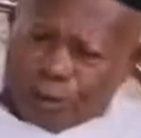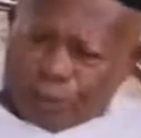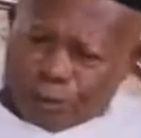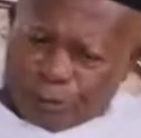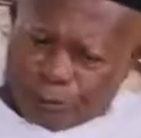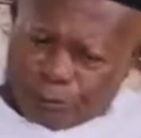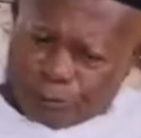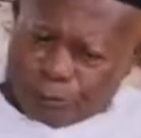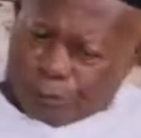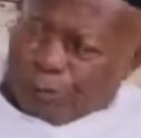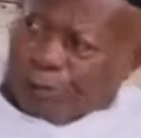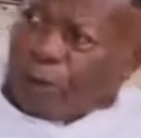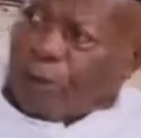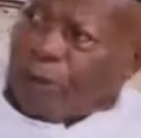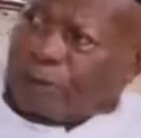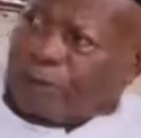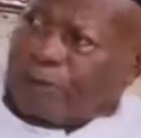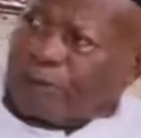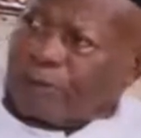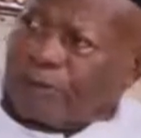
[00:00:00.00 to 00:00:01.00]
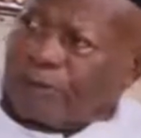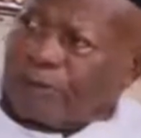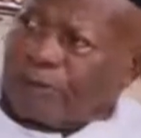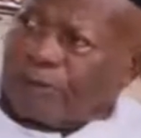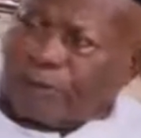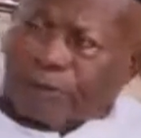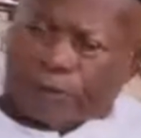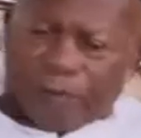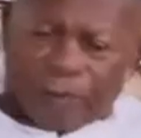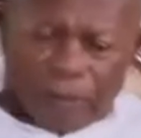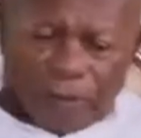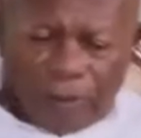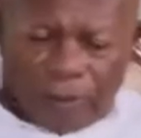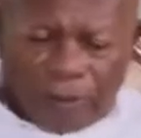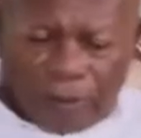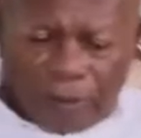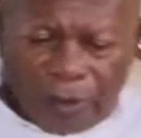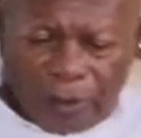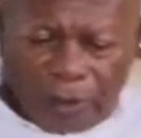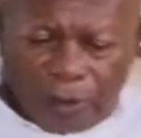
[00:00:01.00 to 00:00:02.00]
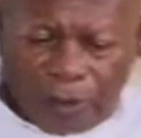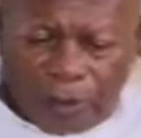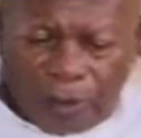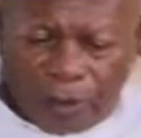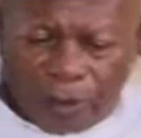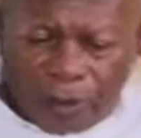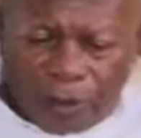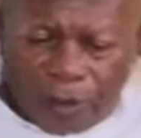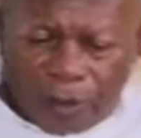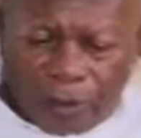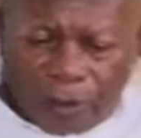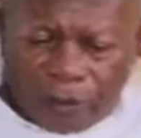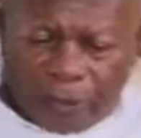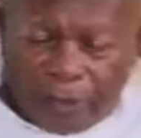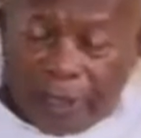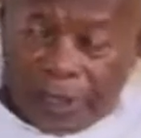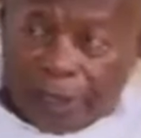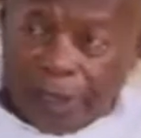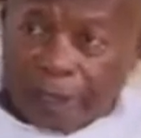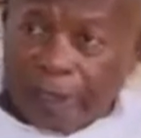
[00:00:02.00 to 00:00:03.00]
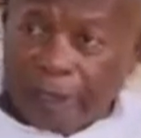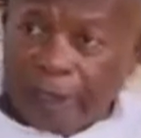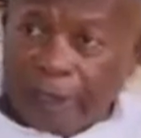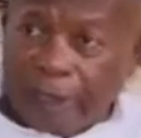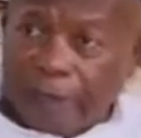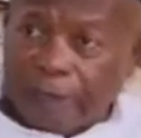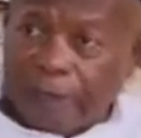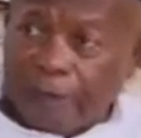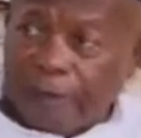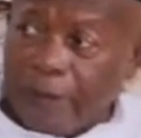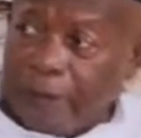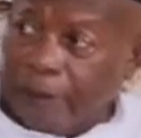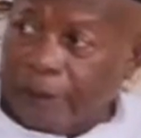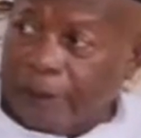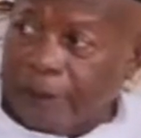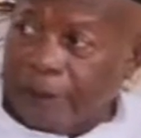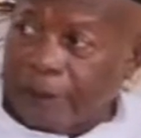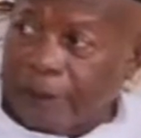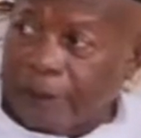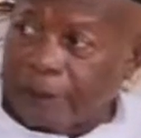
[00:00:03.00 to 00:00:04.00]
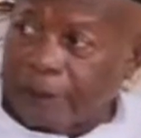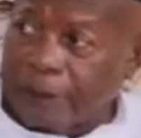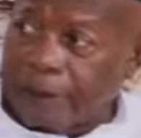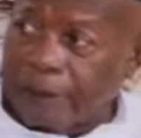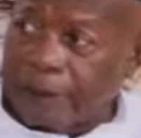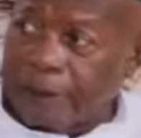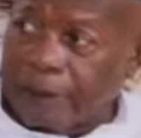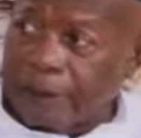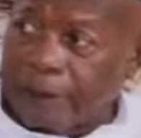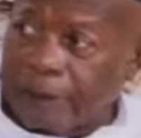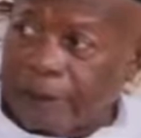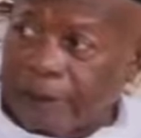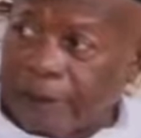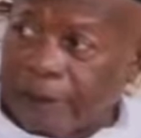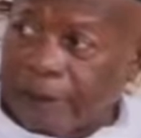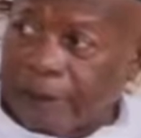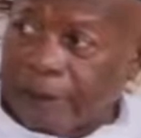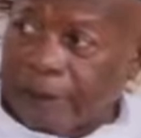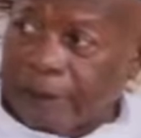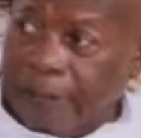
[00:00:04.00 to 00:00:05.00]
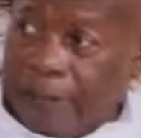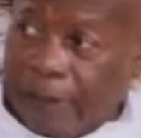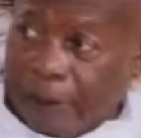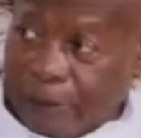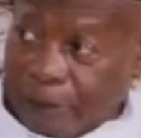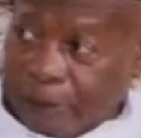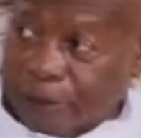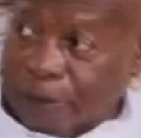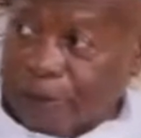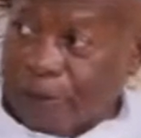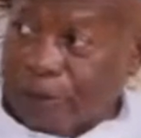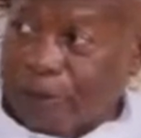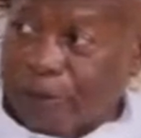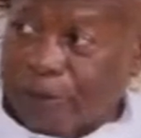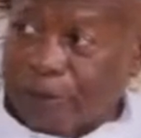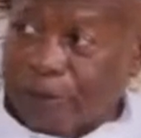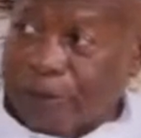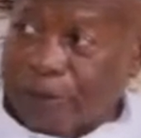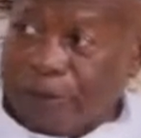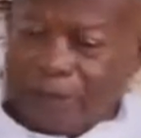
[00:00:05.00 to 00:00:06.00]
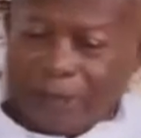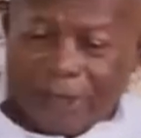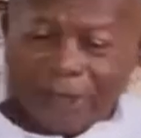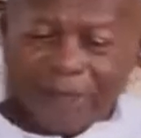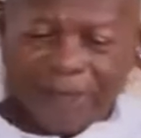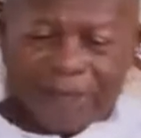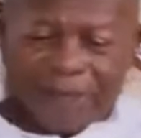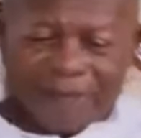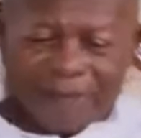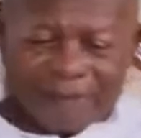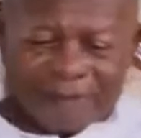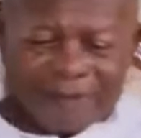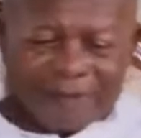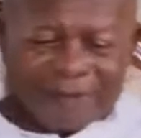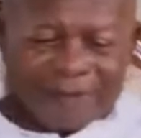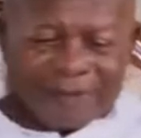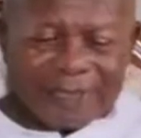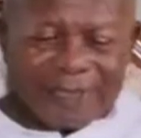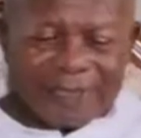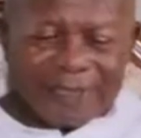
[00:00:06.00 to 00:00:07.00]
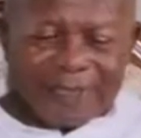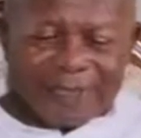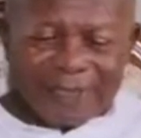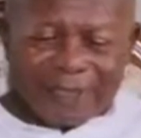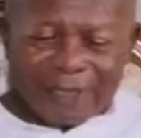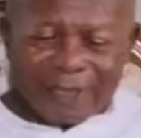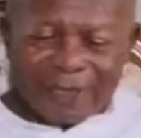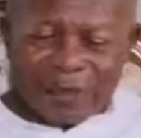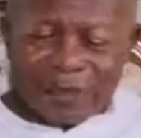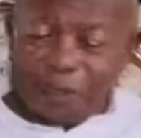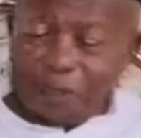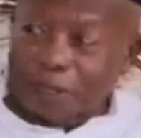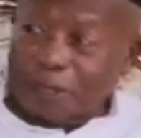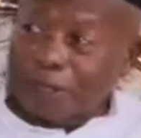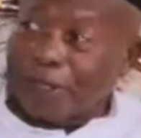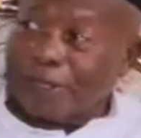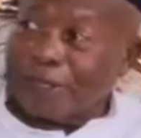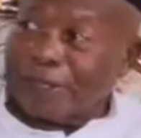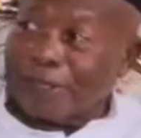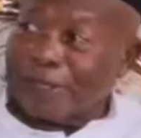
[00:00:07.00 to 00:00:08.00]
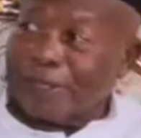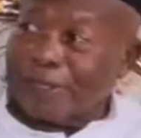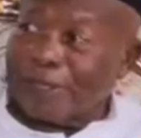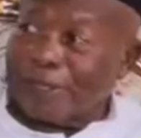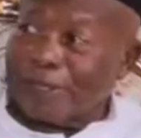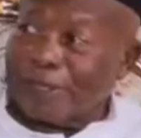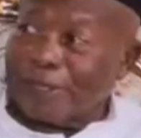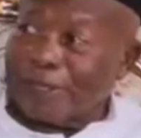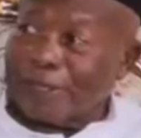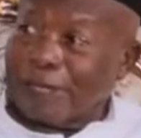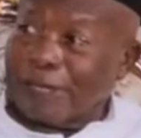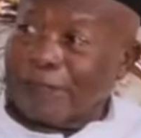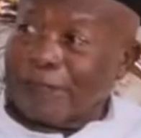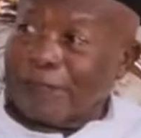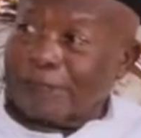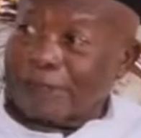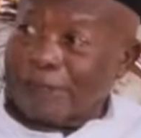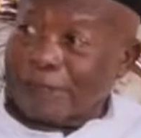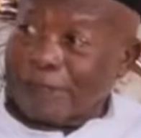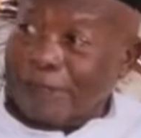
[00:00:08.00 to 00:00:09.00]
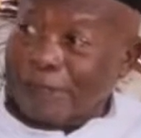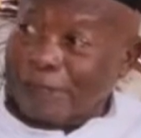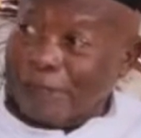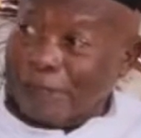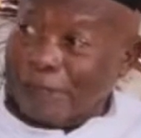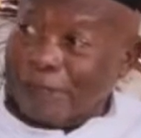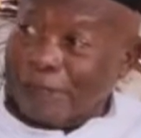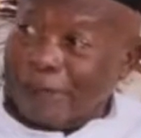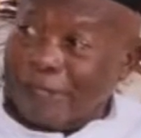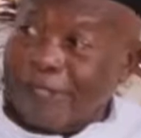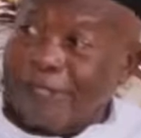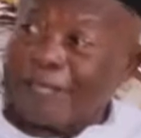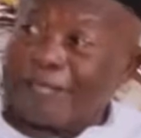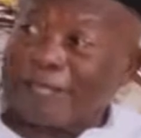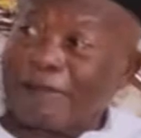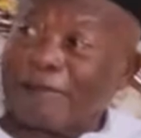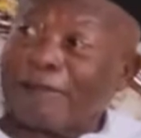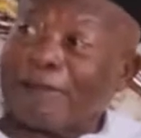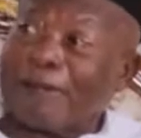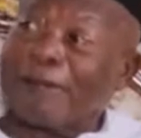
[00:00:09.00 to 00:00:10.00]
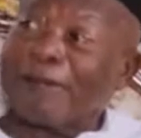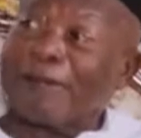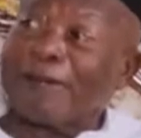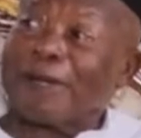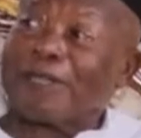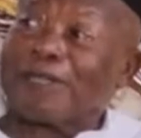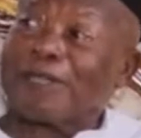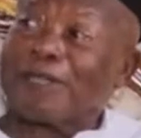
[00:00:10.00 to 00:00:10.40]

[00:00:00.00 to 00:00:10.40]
you fill forms. Is your father a farmer? I was failing, so I said, these people, they think I should say my father is a farmer,